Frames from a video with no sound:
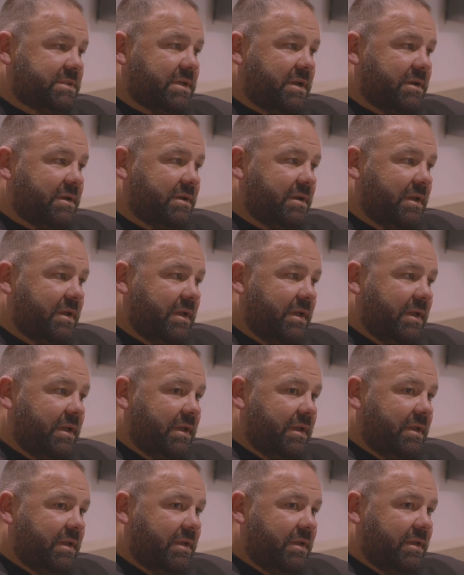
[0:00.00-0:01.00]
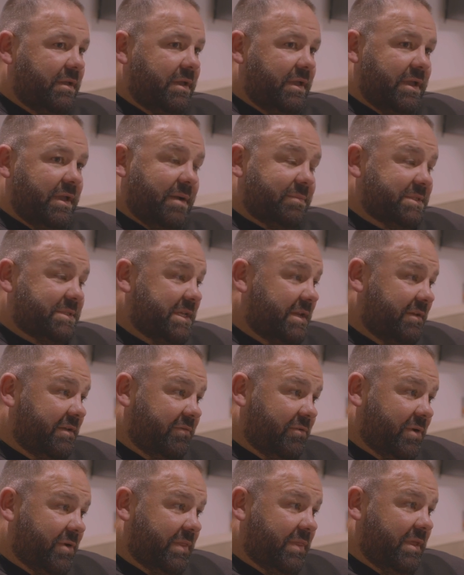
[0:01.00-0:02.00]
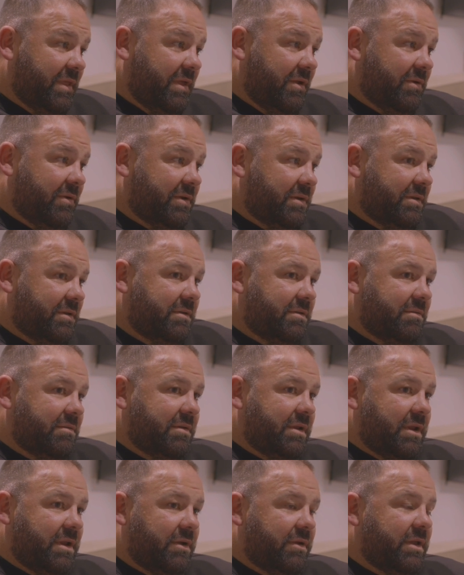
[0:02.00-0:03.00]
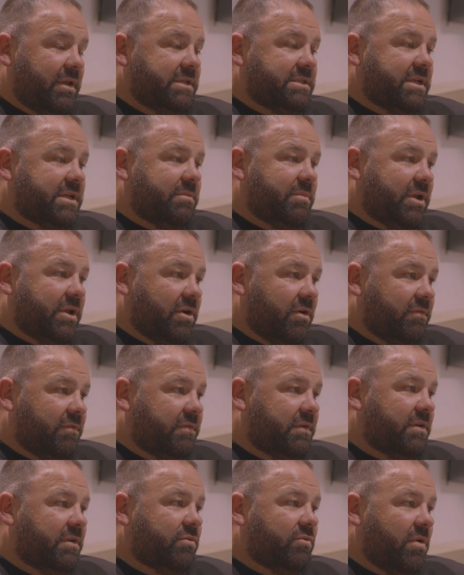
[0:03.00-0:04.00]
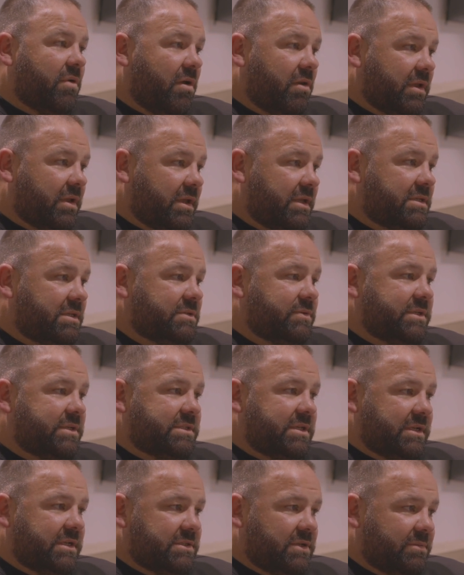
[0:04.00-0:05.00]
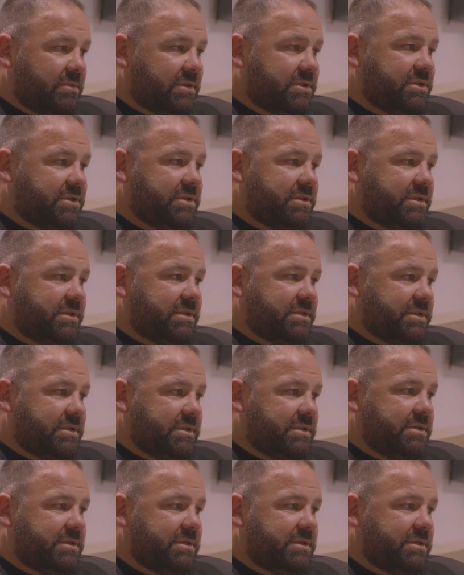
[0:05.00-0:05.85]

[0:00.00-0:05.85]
So he upset everyone there, and he's going to be confident rolling into his next opportunities.